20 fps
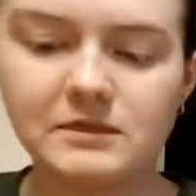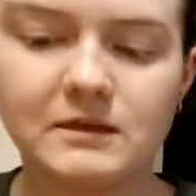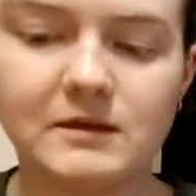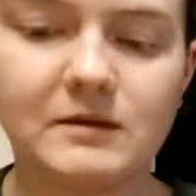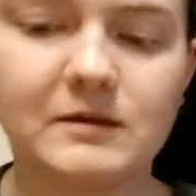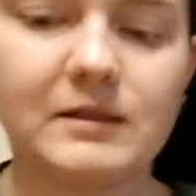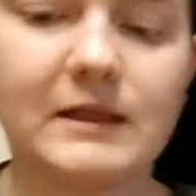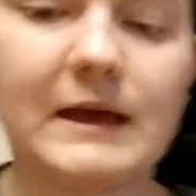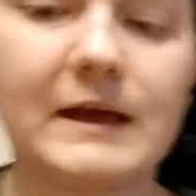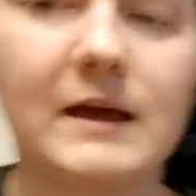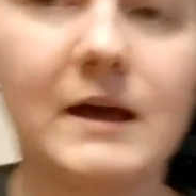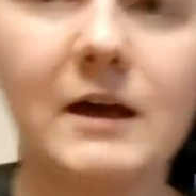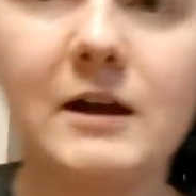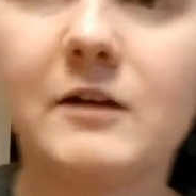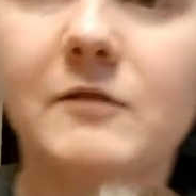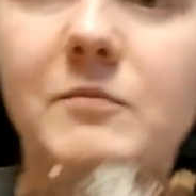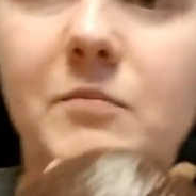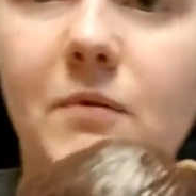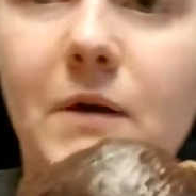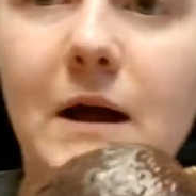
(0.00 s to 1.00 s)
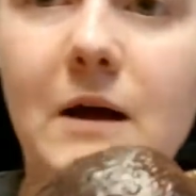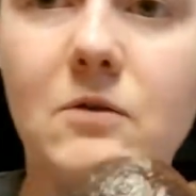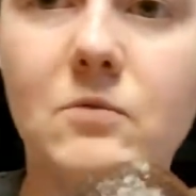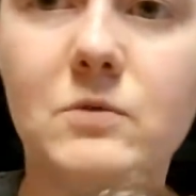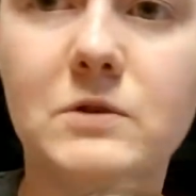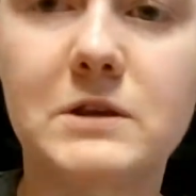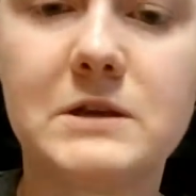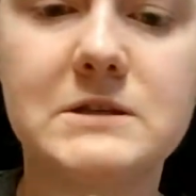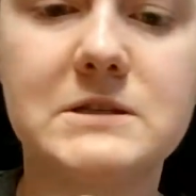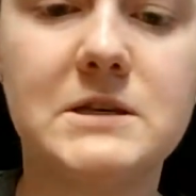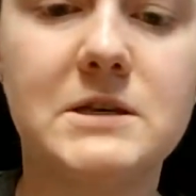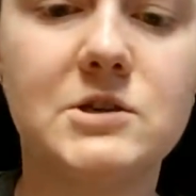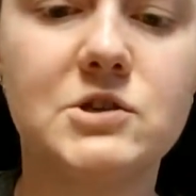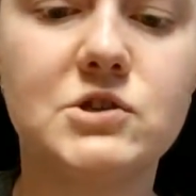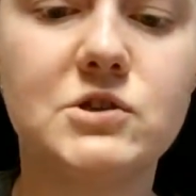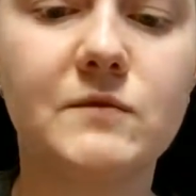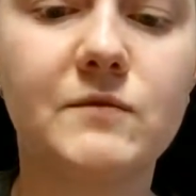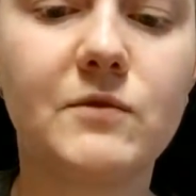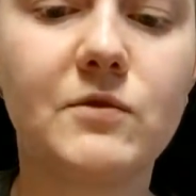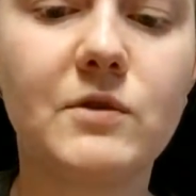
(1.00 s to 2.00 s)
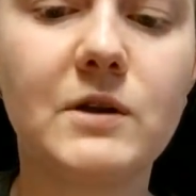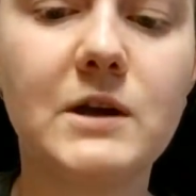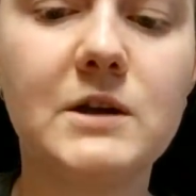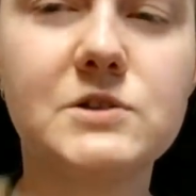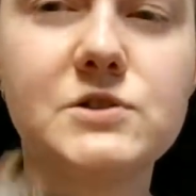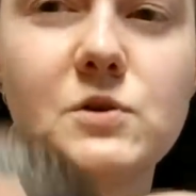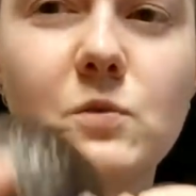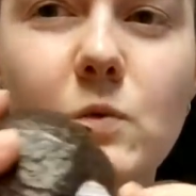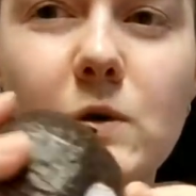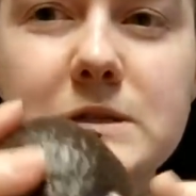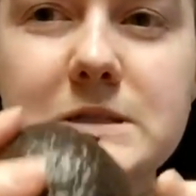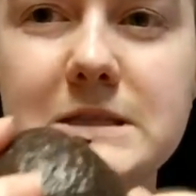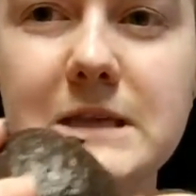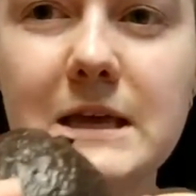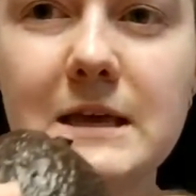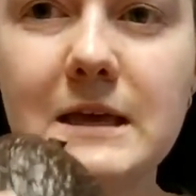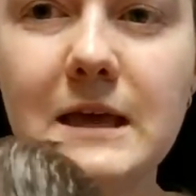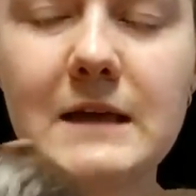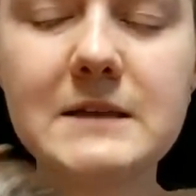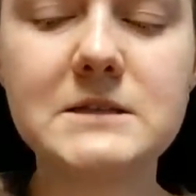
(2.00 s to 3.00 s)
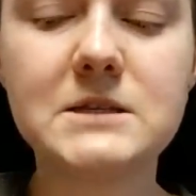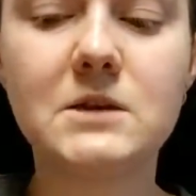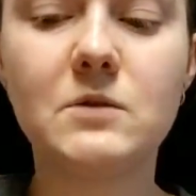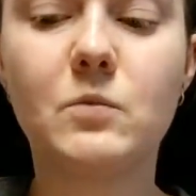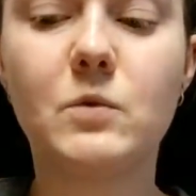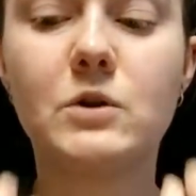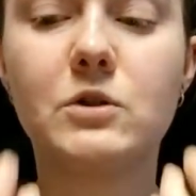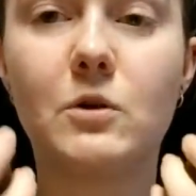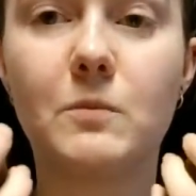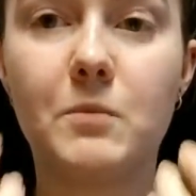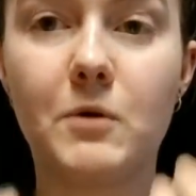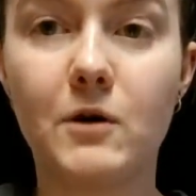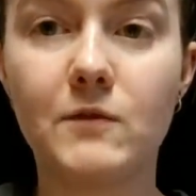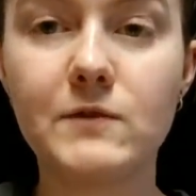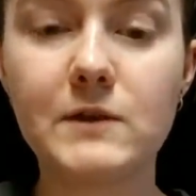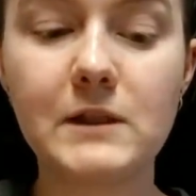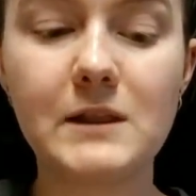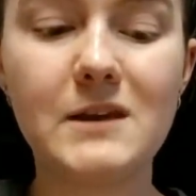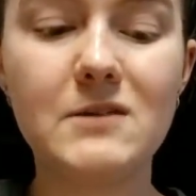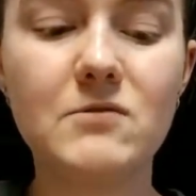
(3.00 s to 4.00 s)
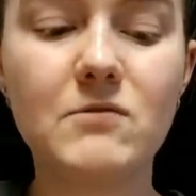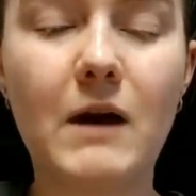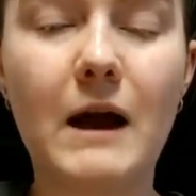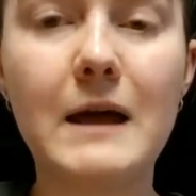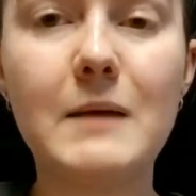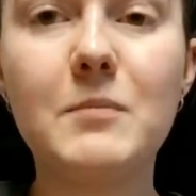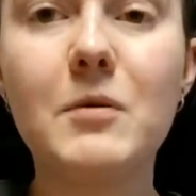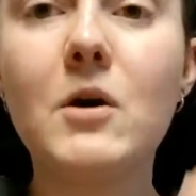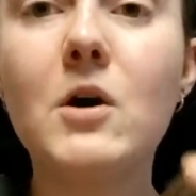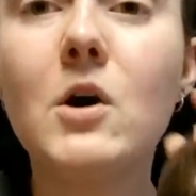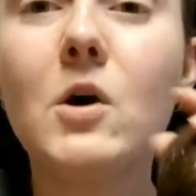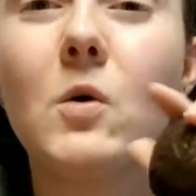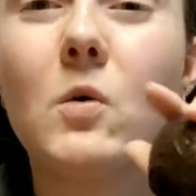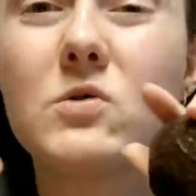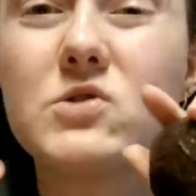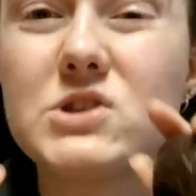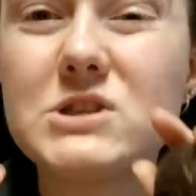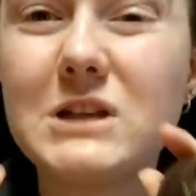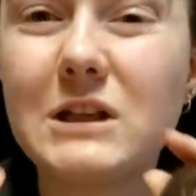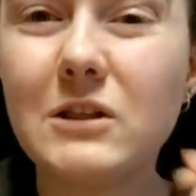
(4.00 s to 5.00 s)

the, like, kind of brown with a tinge of green. So once they get to where they're perfectly ripe or just a